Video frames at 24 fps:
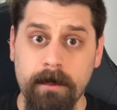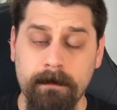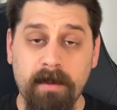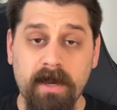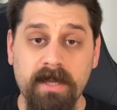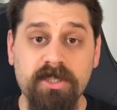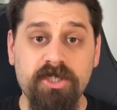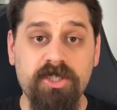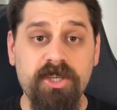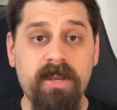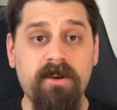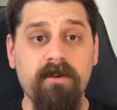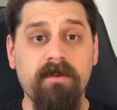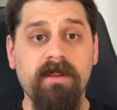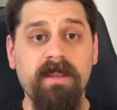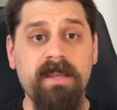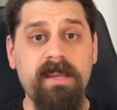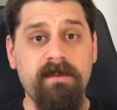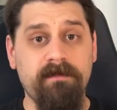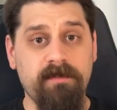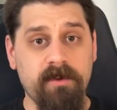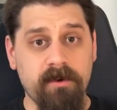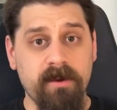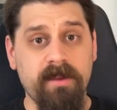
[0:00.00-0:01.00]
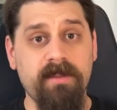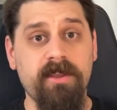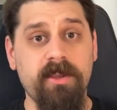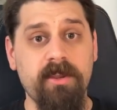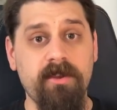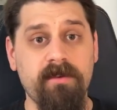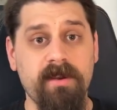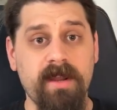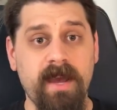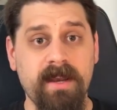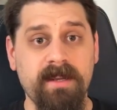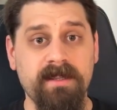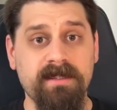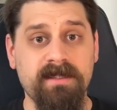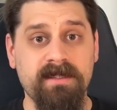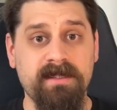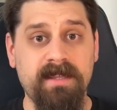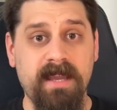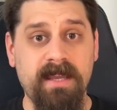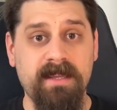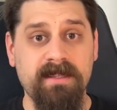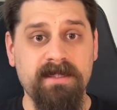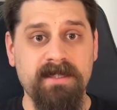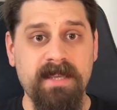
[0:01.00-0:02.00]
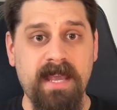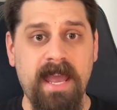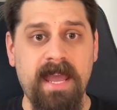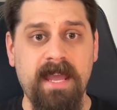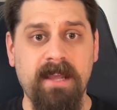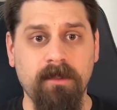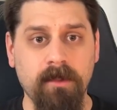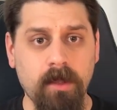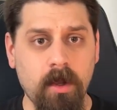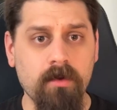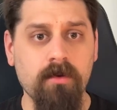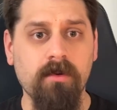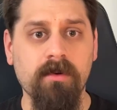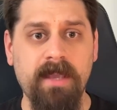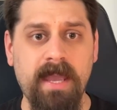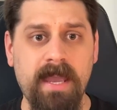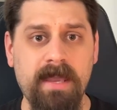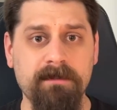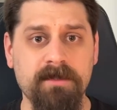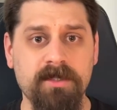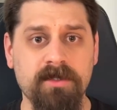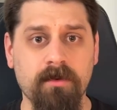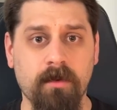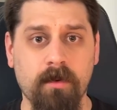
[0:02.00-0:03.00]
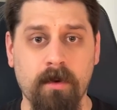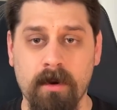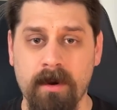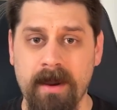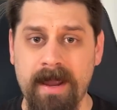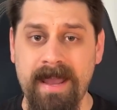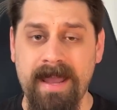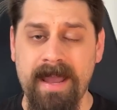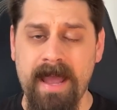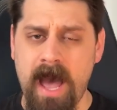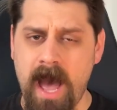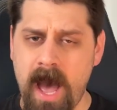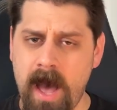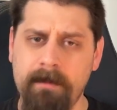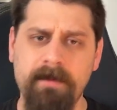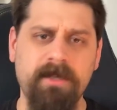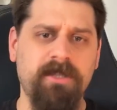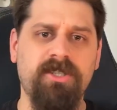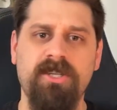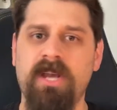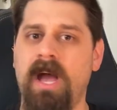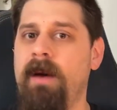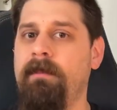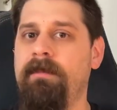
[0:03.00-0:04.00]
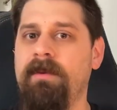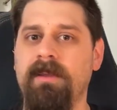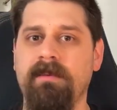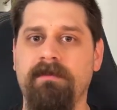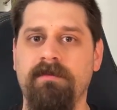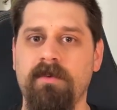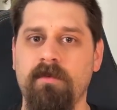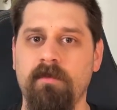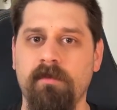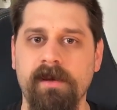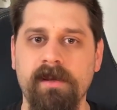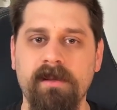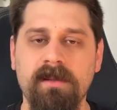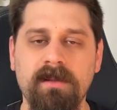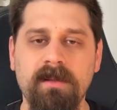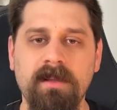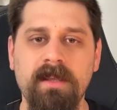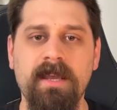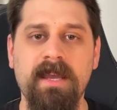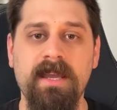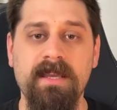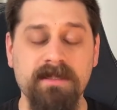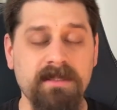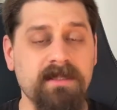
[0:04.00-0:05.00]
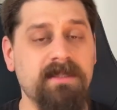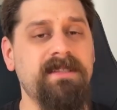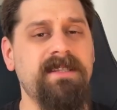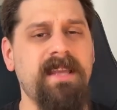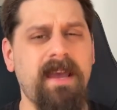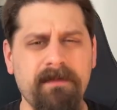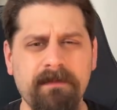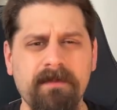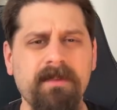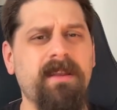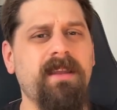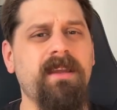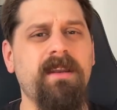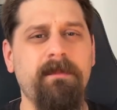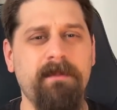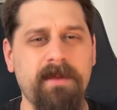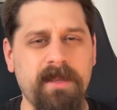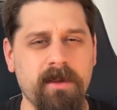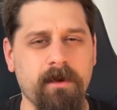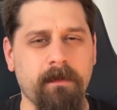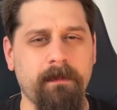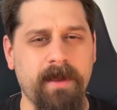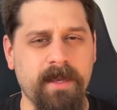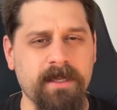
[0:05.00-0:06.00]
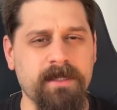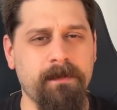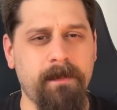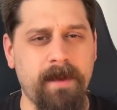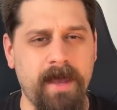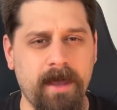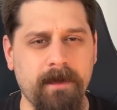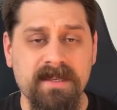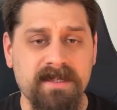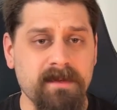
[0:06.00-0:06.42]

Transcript: But generally, if you're in the United States, a local game store, a hobby shop, if you will, is definitely going to be your best bet.